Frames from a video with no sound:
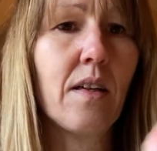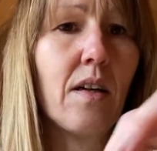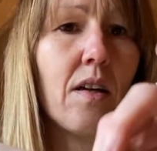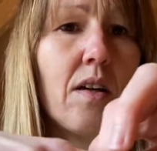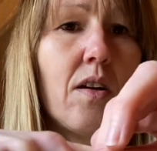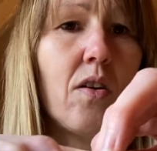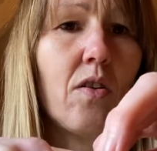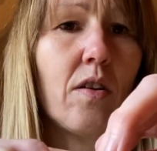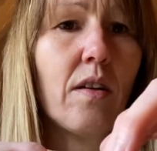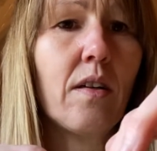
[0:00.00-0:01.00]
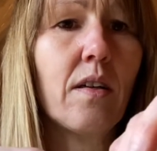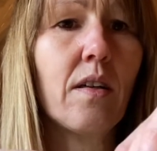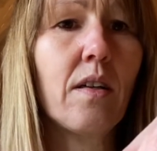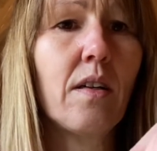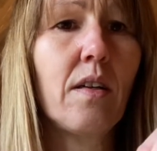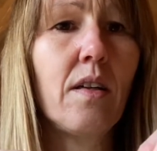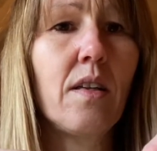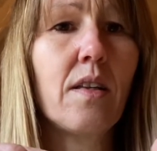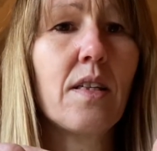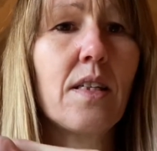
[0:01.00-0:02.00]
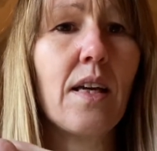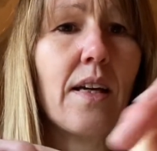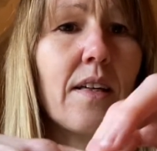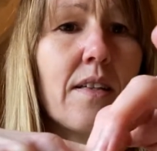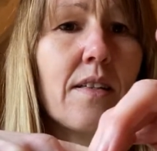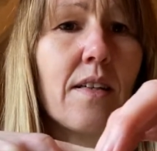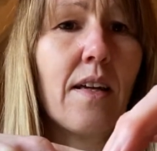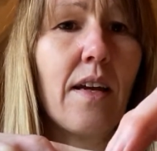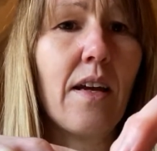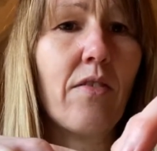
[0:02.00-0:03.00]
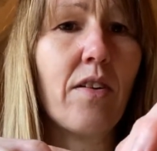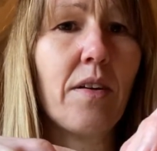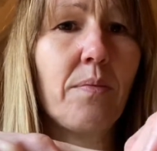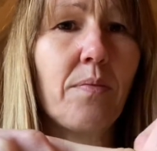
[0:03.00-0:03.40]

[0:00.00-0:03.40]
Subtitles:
along the sinus area.